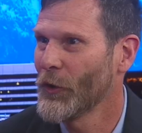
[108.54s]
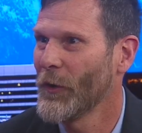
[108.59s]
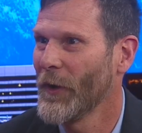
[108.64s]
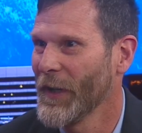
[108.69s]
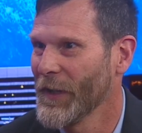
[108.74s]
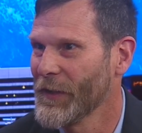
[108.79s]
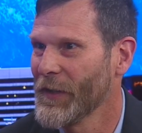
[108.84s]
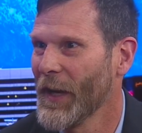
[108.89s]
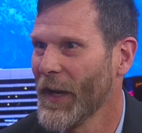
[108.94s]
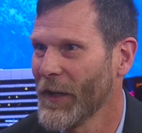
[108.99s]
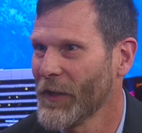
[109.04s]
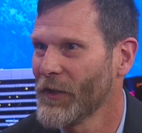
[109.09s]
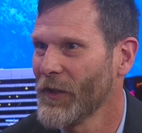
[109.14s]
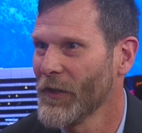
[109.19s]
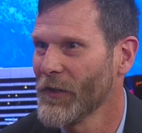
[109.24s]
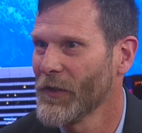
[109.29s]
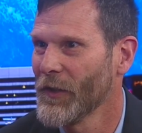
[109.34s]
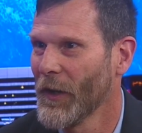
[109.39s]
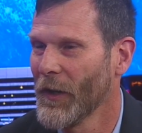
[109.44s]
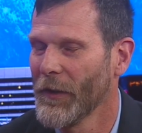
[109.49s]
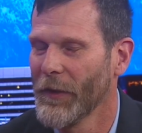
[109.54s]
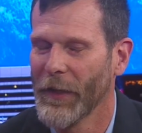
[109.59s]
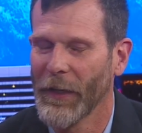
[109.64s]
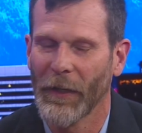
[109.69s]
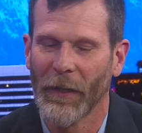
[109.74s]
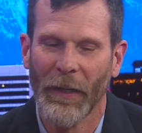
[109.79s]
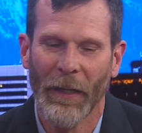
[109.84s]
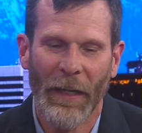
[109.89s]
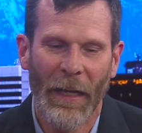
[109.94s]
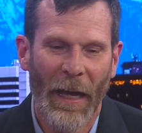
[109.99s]
transactions on
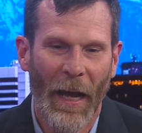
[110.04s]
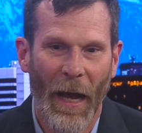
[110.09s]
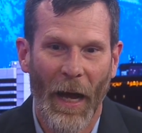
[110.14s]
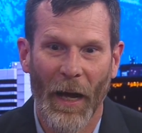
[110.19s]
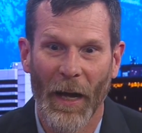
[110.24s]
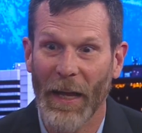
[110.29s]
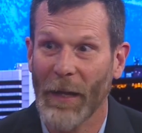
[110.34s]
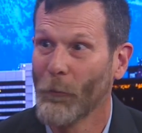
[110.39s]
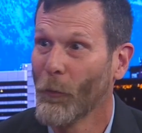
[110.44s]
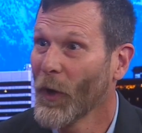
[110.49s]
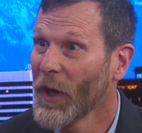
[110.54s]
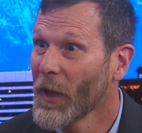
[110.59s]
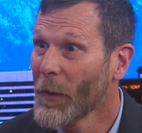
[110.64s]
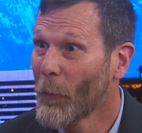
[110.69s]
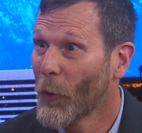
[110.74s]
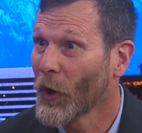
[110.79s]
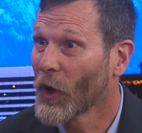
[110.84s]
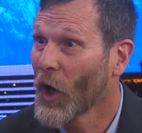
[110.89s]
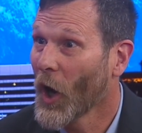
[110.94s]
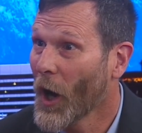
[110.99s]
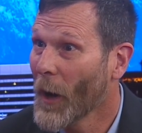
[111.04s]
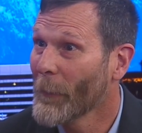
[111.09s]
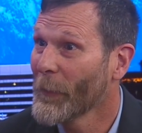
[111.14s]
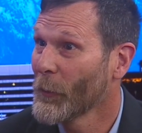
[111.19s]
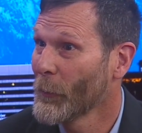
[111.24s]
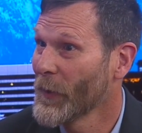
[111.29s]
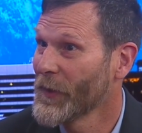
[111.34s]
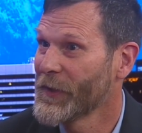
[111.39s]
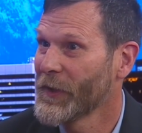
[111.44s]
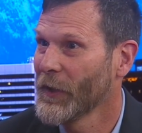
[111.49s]
there. Uh, and one of the more common
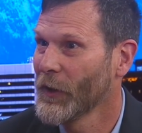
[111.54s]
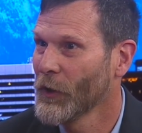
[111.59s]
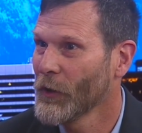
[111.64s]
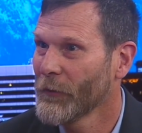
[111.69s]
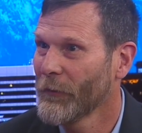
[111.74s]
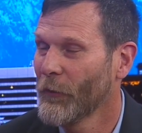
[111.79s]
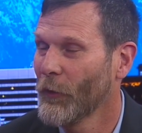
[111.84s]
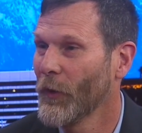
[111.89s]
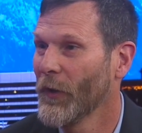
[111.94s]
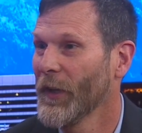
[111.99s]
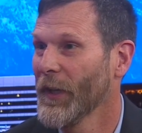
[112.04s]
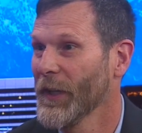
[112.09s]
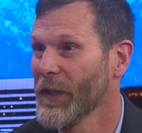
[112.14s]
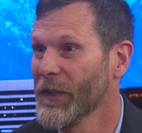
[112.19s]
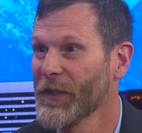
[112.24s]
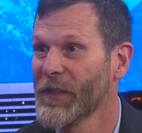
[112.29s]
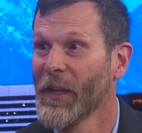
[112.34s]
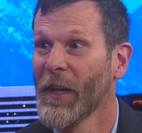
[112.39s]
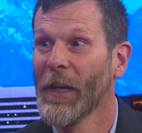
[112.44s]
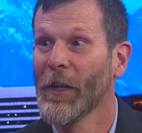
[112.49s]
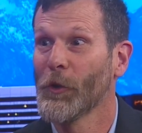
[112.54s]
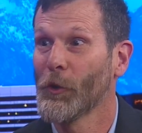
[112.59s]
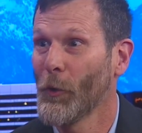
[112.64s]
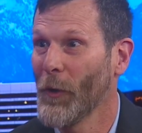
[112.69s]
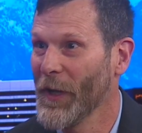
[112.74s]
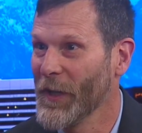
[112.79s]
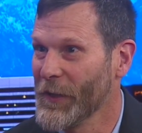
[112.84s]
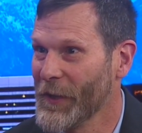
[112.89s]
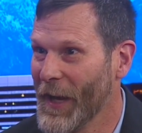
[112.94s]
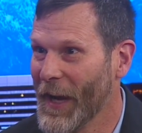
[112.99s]
ones to look for is
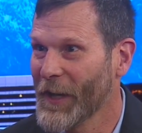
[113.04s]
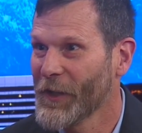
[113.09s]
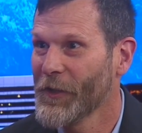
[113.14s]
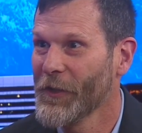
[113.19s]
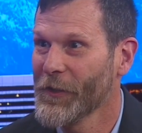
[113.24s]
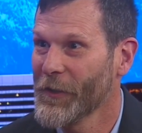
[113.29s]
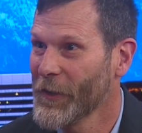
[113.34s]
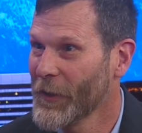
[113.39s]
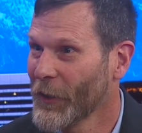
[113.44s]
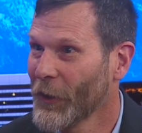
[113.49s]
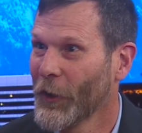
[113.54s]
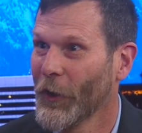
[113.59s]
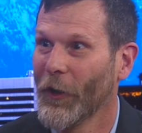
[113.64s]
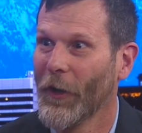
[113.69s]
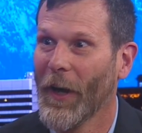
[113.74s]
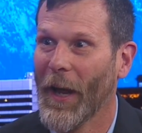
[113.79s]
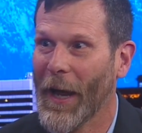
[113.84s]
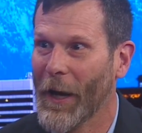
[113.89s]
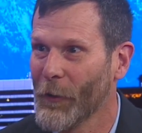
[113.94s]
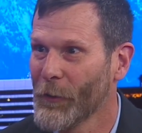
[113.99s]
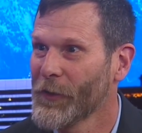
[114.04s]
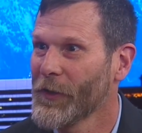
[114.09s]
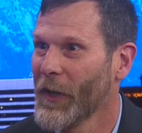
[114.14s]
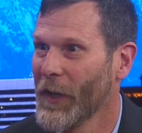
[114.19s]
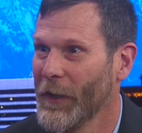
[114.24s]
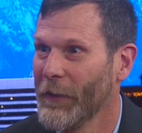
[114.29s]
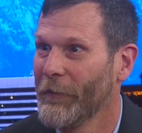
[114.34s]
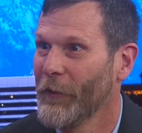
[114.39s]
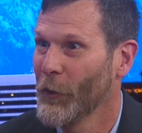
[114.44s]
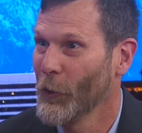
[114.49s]
transactions that occur
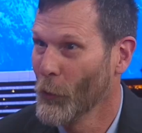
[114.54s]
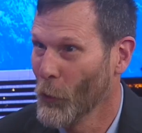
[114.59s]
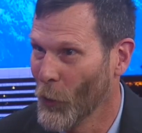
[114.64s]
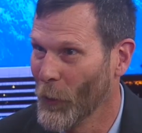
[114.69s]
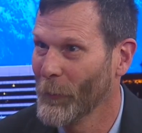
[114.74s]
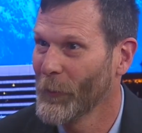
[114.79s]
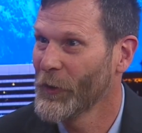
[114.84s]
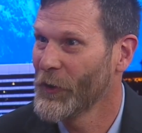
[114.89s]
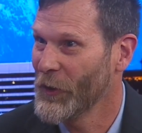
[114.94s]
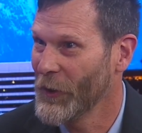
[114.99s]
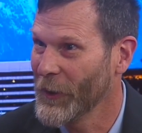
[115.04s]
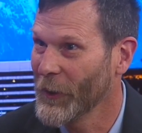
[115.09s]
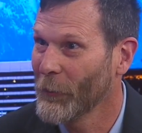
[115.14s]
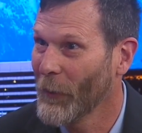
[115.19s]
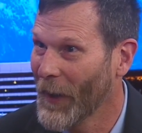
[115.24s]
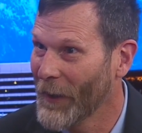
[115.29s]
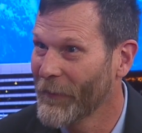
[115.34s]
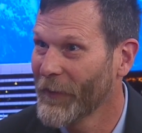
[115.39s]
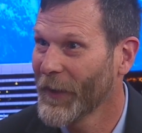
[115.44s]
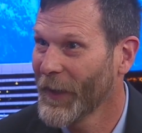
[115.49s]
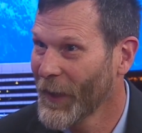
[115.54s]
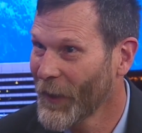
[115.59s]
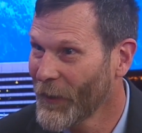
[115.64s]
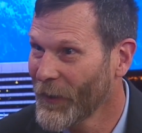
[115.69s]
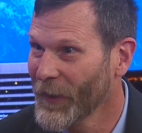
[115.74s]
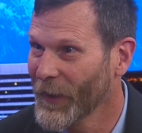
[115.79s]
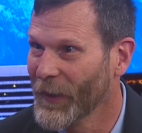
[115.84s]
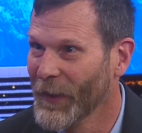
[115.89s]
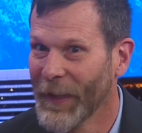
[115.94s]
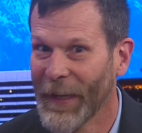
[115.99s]
outside of your normal geographic
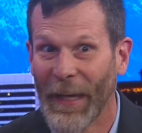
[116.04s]
area.